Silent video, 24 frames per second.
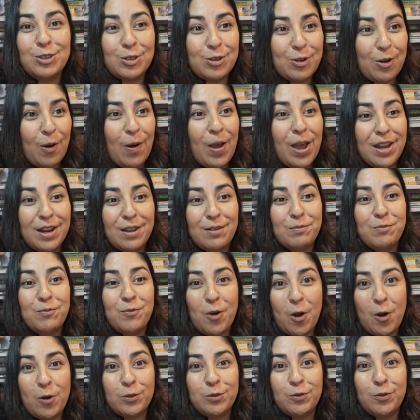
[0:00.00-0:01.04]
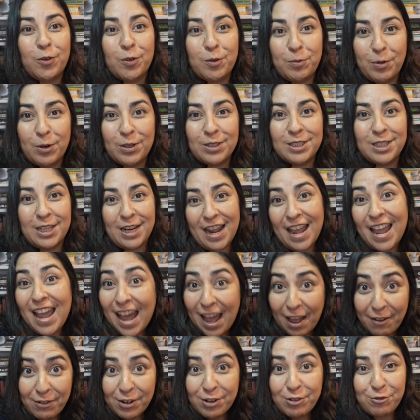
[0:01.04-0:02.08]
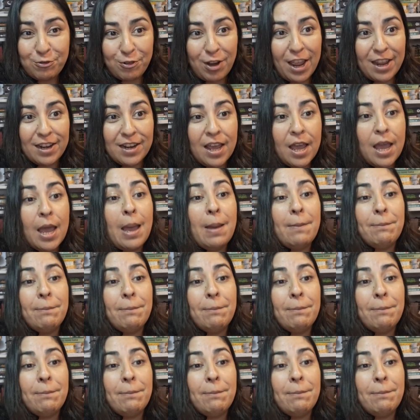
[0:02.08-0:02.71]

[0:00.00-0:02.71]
to go ahead and vote for books that I haven't read,